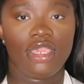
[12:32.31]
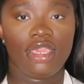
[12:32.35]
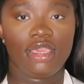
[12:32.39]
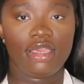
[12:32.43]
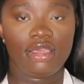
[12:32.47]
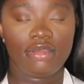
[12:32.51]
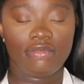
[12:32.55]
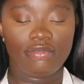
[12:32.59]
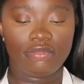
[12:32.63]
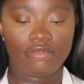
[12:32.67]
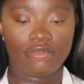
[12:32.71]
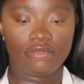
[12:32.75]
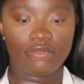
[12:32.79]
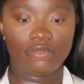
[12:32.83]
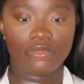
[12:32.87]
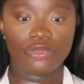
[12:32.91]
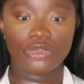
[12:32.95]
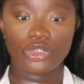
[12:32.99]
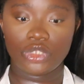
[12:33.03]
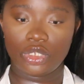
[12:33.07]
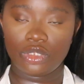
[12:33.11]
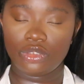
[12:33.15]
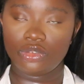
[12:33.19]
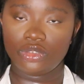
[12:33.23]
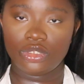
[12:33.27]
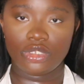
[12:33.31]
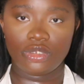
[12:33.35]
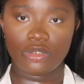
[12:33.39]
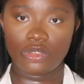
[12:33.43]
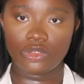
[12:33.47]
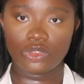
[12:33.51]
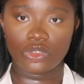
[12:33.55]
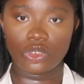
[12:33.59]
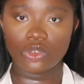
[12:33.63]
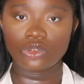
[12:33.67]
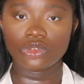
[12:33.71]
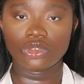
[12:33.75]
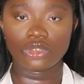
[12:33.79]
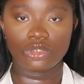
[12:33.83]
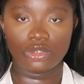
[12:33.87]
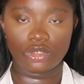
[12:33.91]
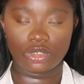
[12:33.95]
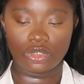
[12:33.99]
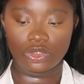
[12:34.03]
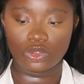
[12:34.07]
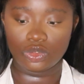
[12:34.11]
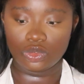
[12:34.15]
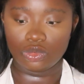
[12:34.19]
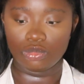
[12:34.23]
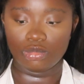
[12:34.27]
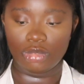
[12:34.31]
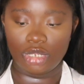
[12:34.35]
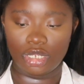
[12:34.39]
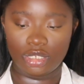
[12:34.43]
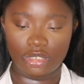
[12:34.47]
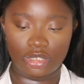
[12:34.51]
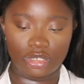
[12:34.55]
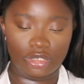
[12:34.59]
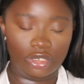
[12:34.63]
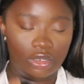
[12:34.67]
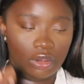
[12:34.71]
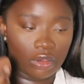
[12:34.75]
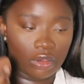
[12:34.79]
yeah? Don't do it, don't do it too much.